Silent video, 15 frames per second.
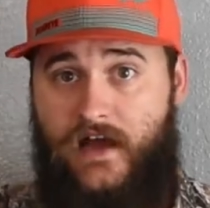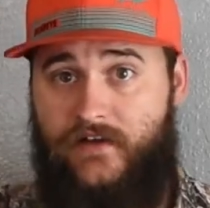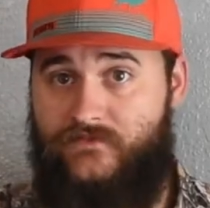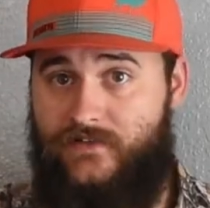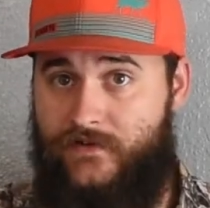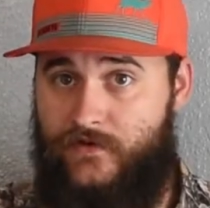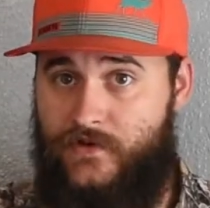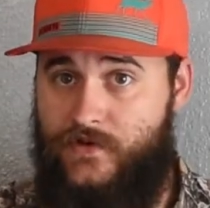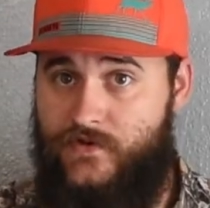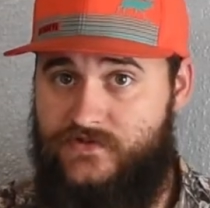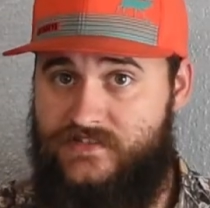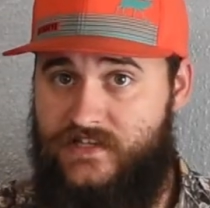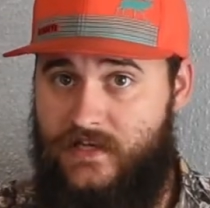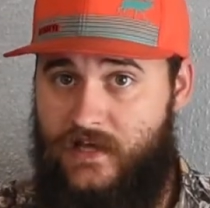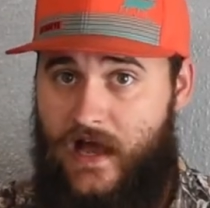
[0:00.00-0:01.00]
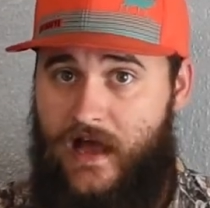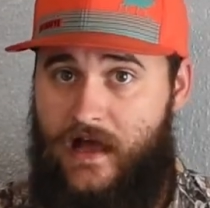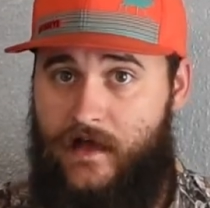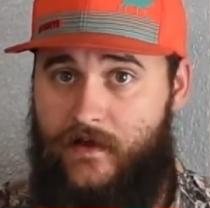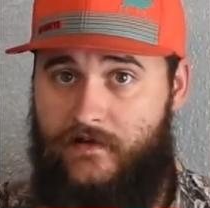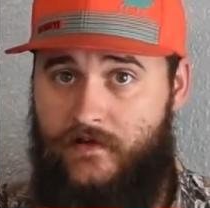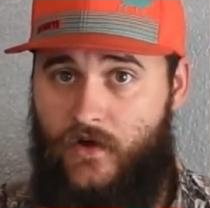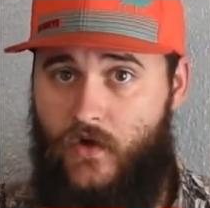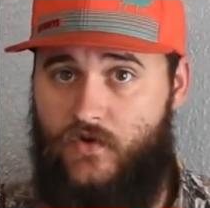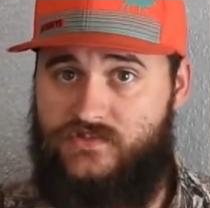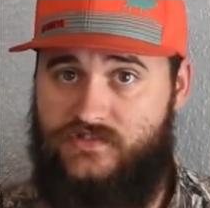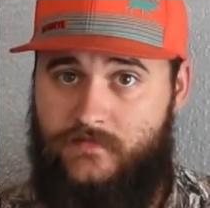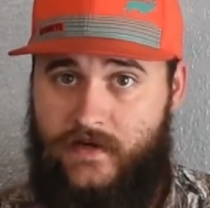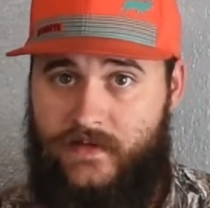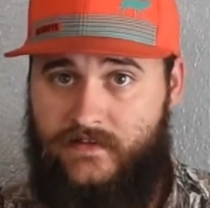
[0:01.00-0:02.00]
I've never used it. I know
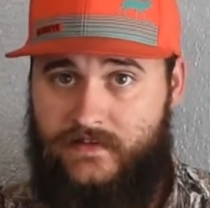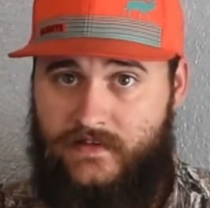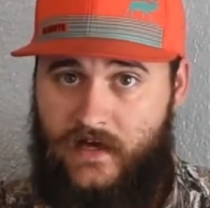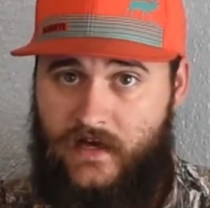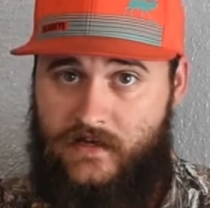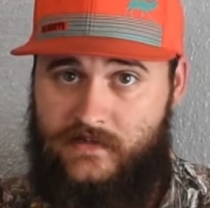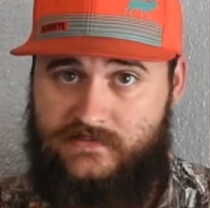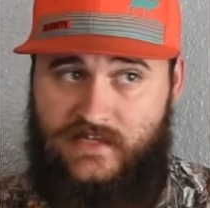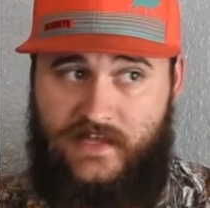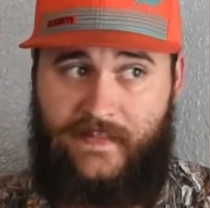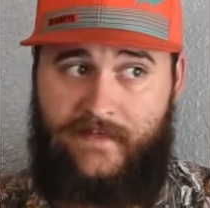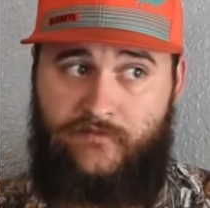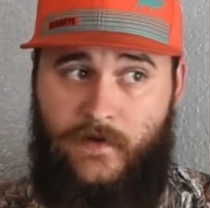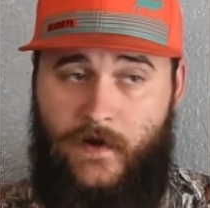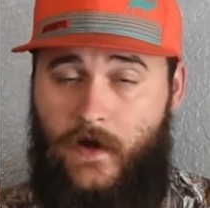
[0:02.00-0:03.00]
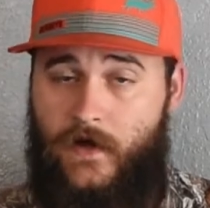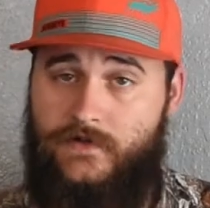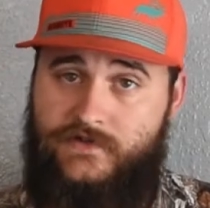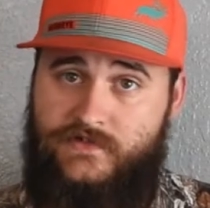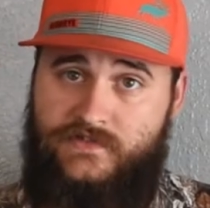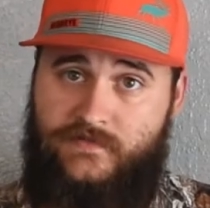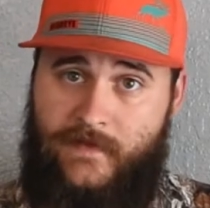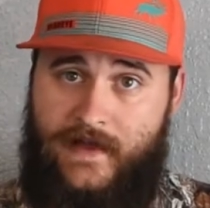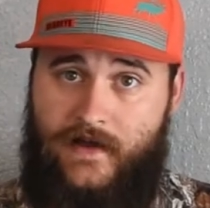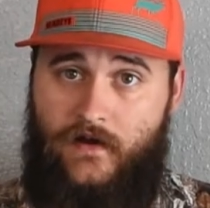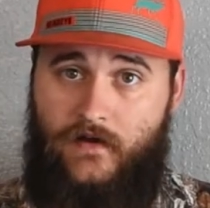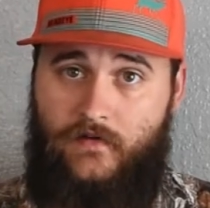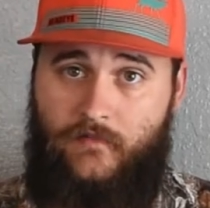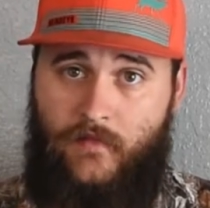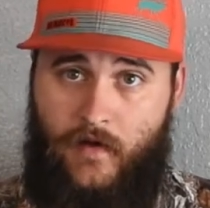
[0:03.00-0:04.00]
somebody that does, and they put hundreds of
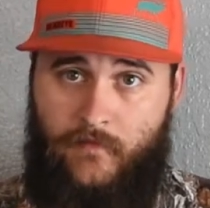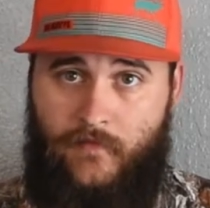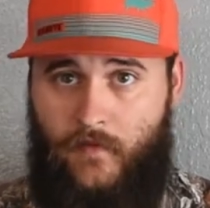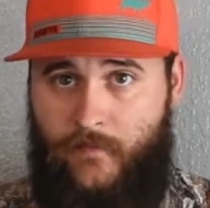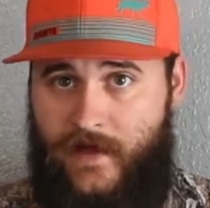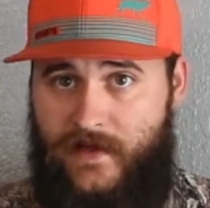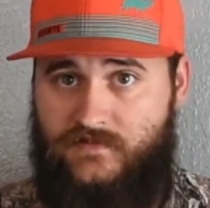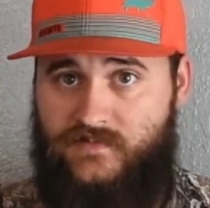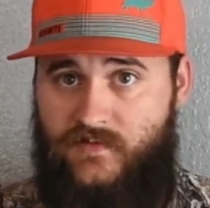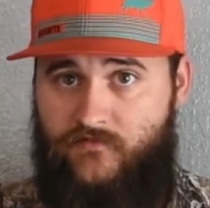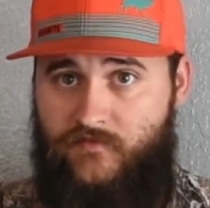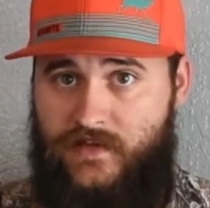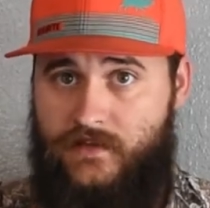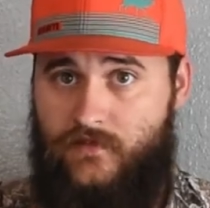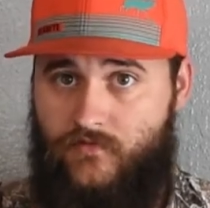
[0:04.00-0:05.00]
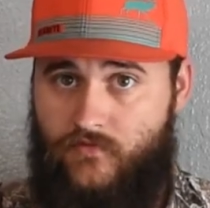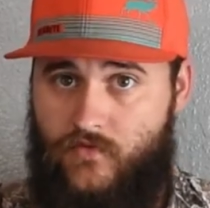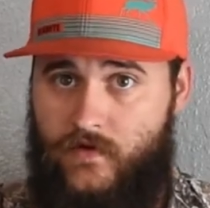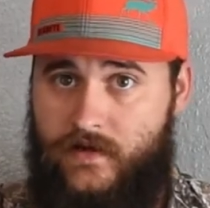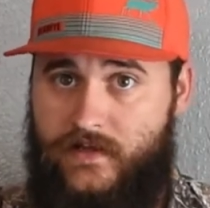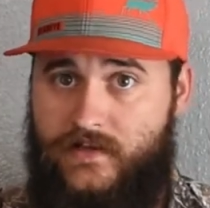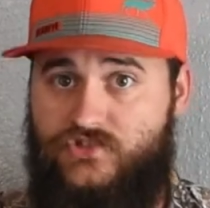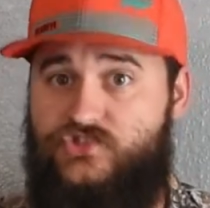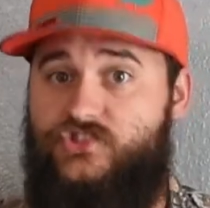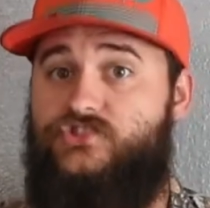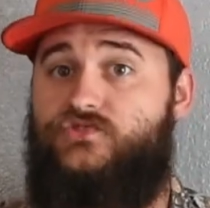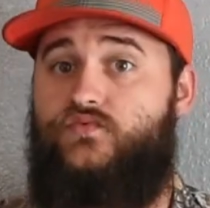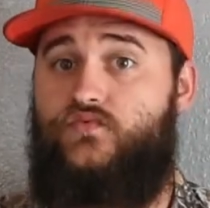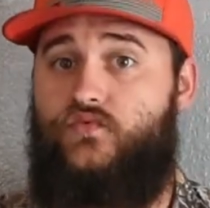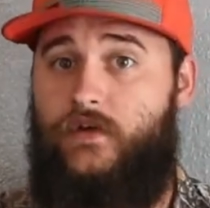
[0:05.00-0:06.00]
amounts of meat through it. It's
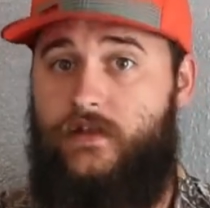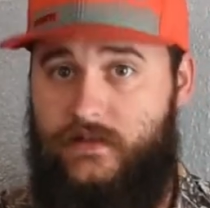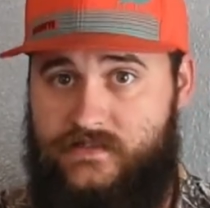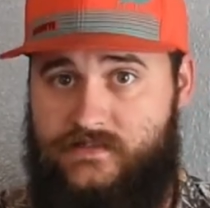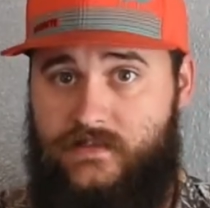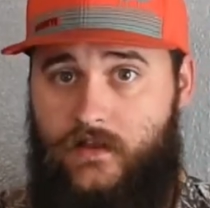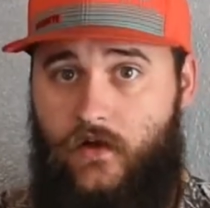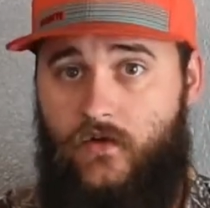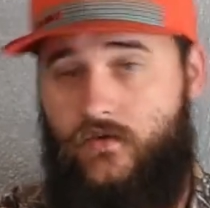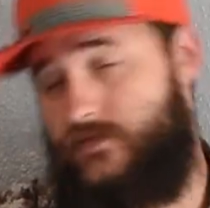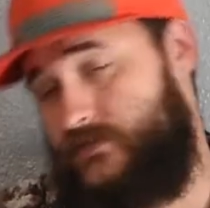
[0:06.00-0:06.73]
just really slow.